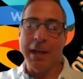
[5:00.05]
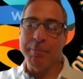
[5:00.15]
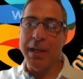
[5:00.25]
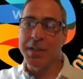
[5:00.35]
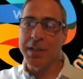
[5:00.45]
that
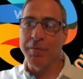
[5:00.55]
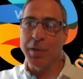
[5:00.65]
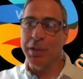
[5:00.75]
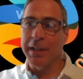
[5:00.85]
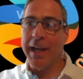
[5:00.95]
piece of
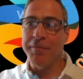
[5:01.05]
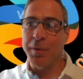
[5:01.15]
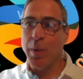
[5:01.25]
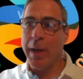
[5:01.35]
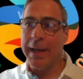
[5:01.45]
your life
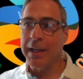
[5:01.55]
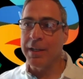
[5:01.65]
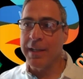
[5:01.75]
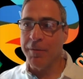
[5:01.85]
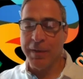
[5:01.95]
away, it
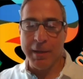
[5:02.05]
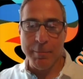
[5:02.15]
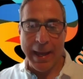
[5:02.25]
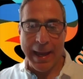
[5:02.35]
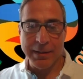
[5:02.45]
can definitely
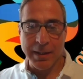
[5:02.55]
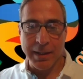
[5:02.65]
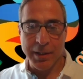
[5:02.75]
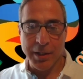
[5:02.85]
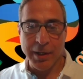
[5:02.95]
impact
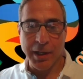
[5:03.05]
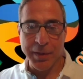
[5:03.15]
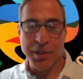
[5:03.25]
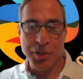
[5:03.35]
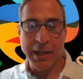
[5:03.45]
your health
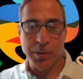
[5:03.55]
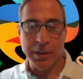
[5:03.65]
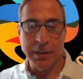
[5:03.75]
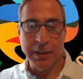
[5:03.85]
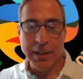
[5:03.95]
in general.